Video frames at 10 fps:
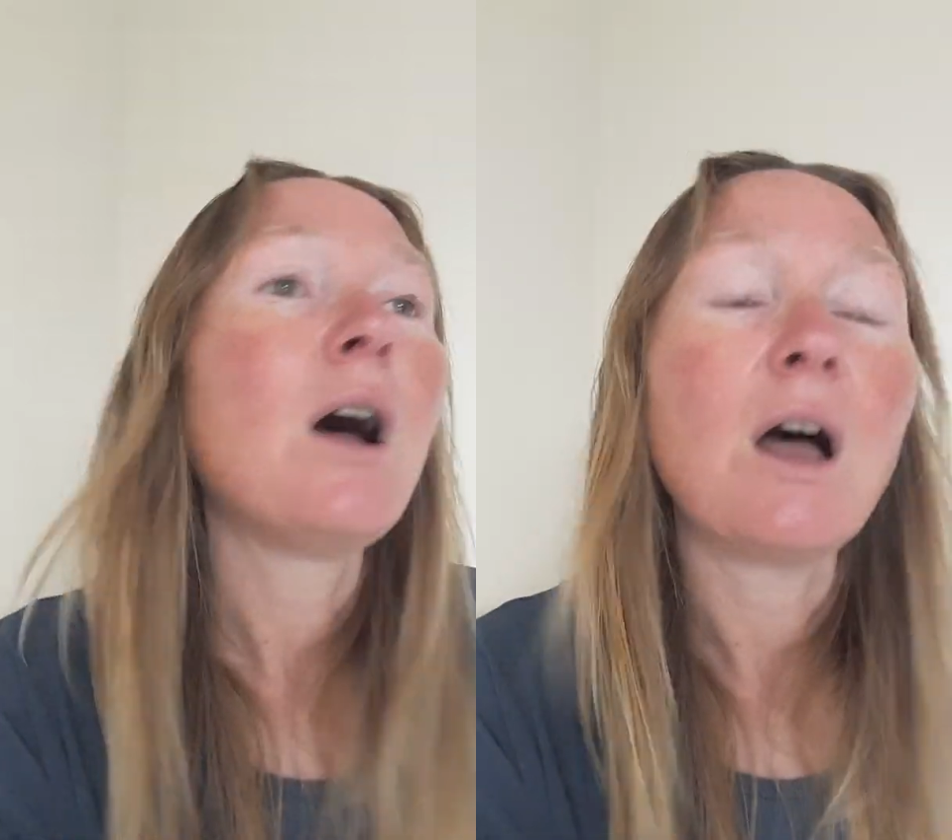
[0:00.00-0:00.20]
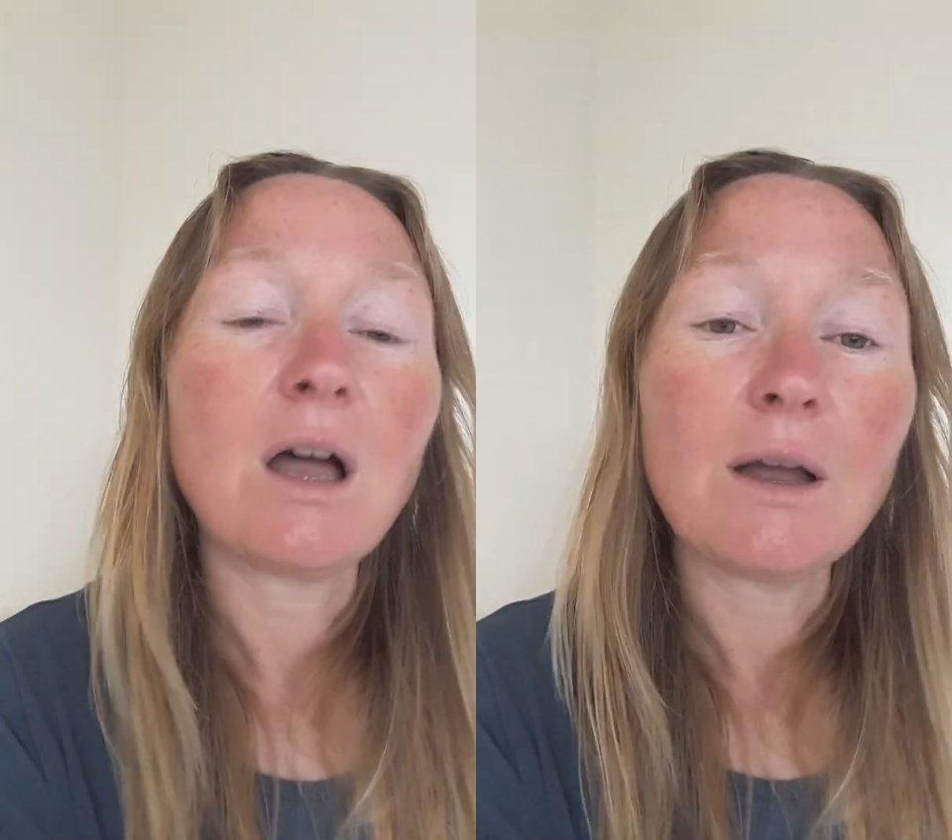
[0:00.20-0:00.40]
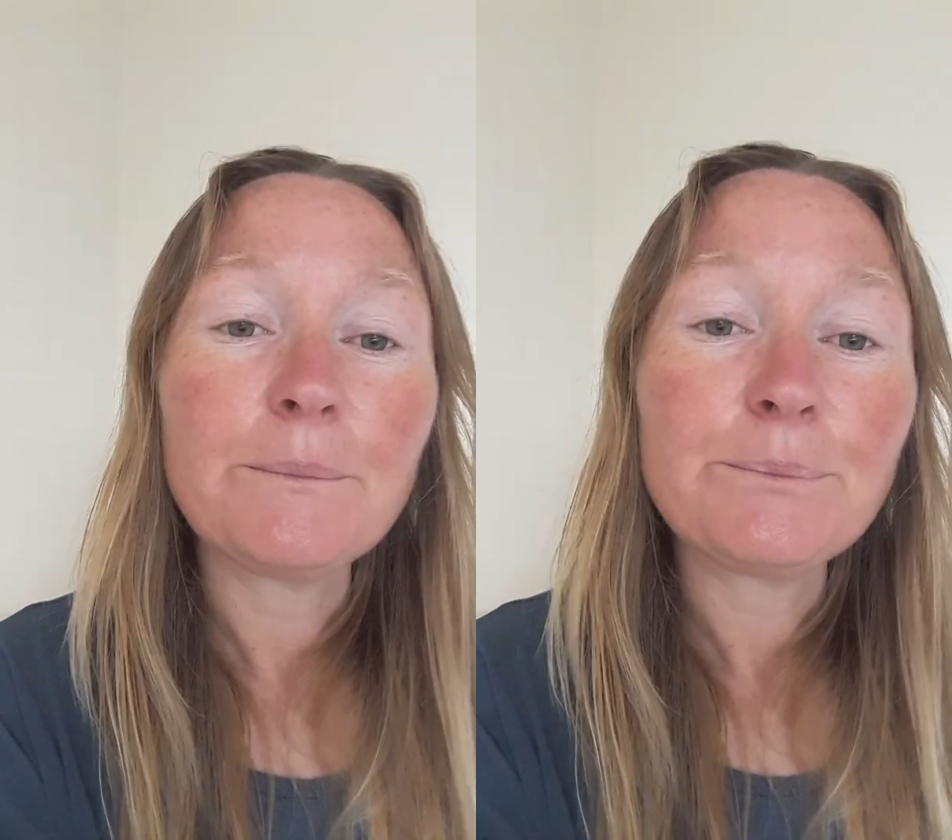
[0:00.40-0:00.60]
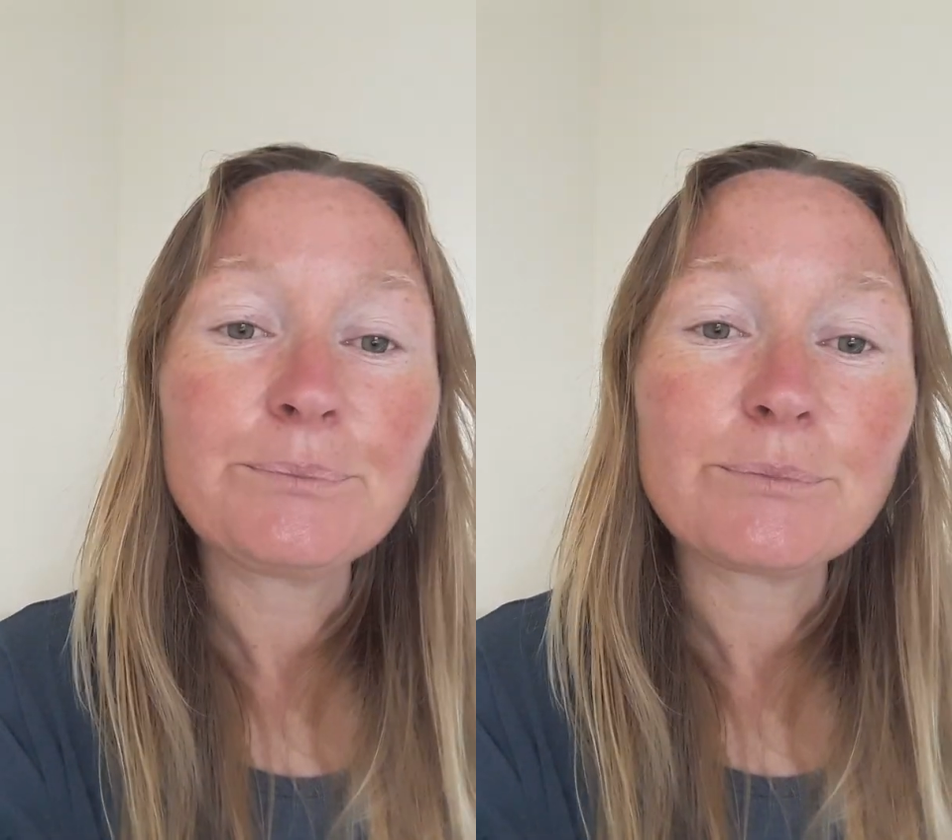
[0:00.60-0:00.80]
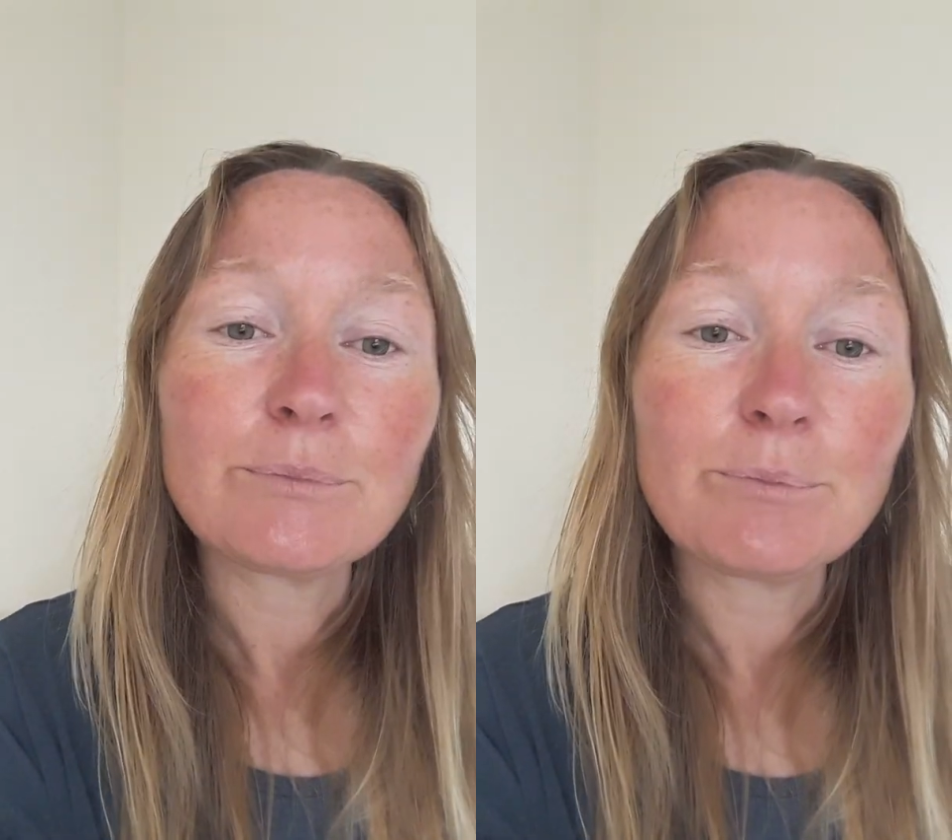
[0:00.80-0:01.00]

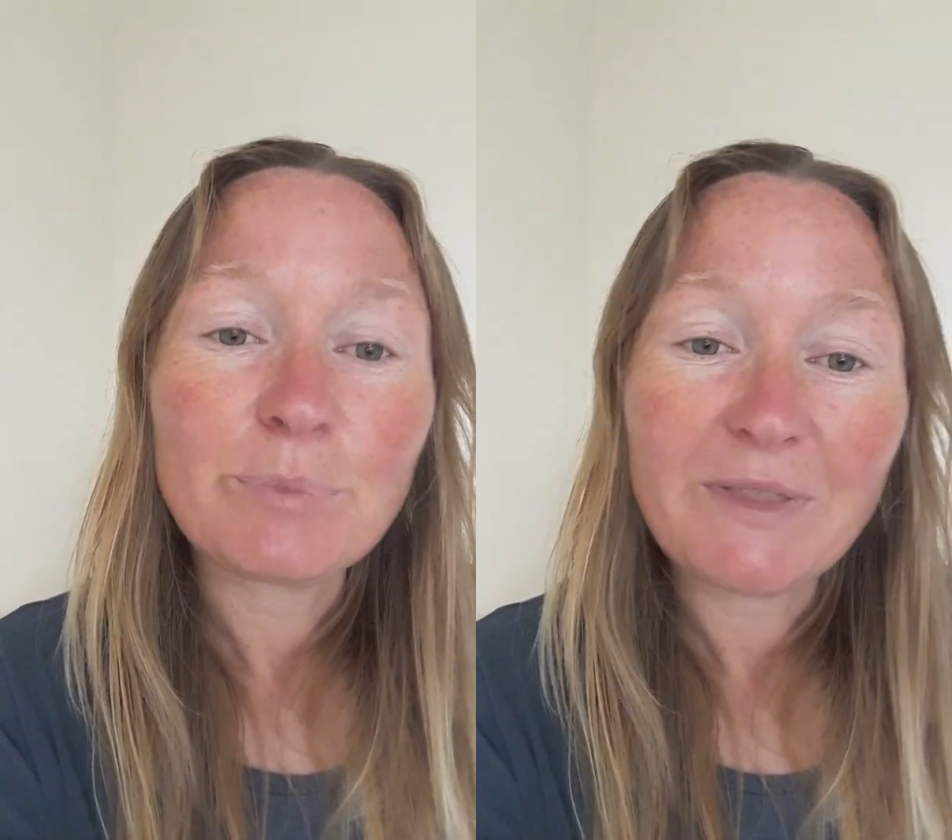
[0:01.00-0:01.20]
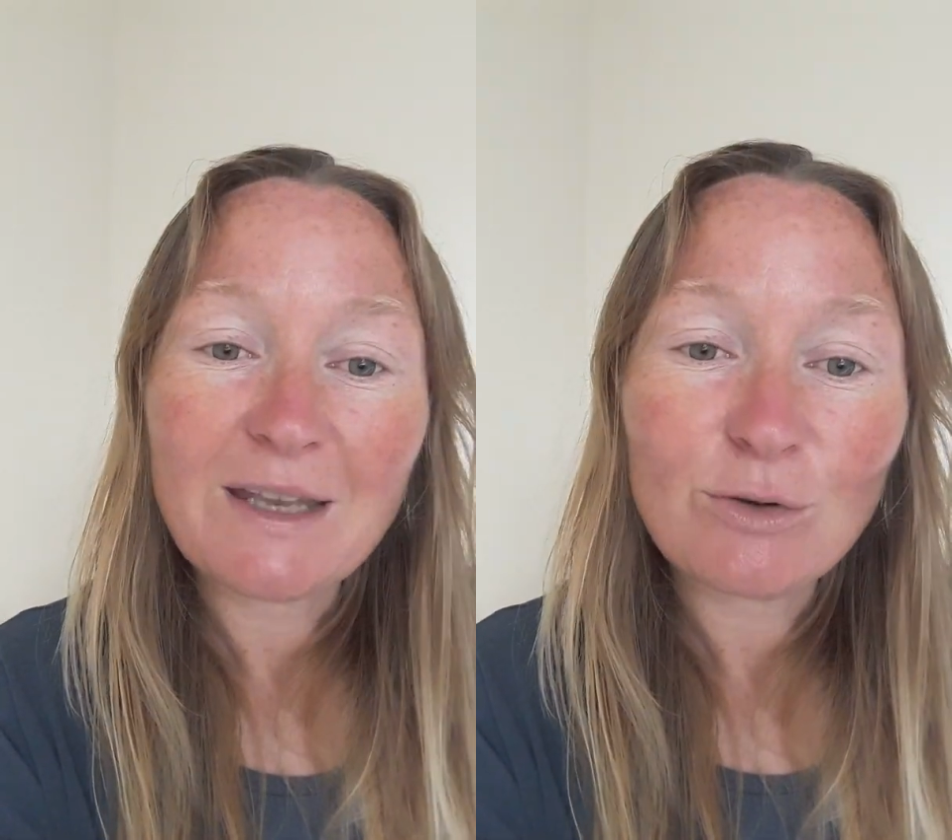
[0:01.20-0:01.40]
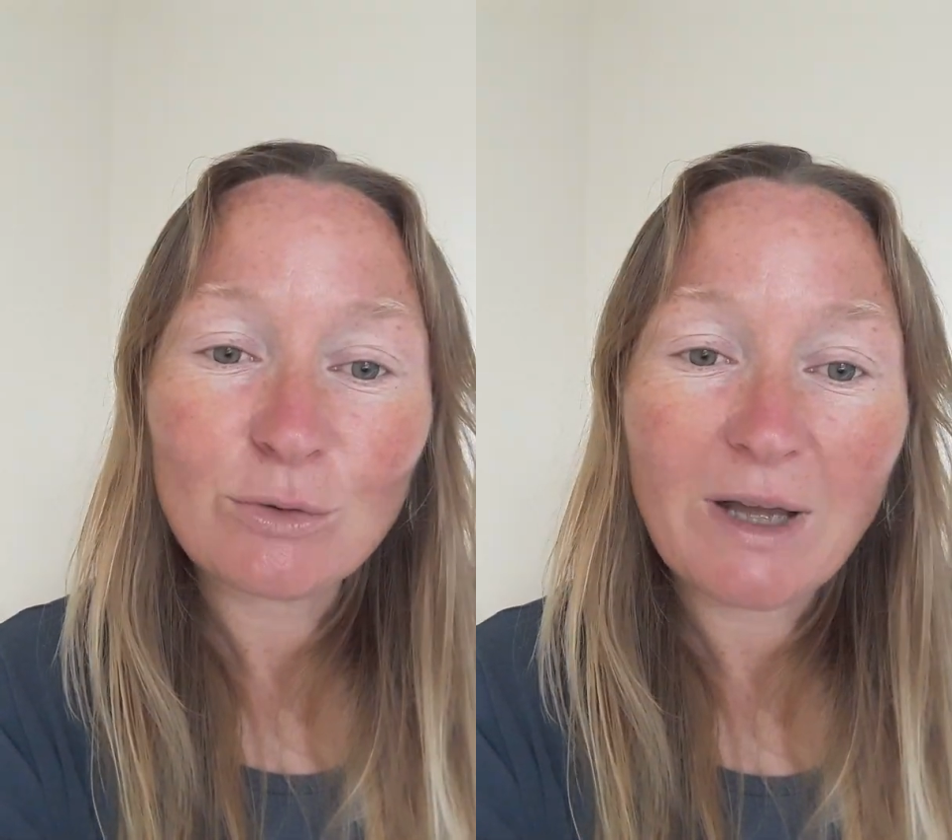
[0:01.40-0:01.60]
But they're not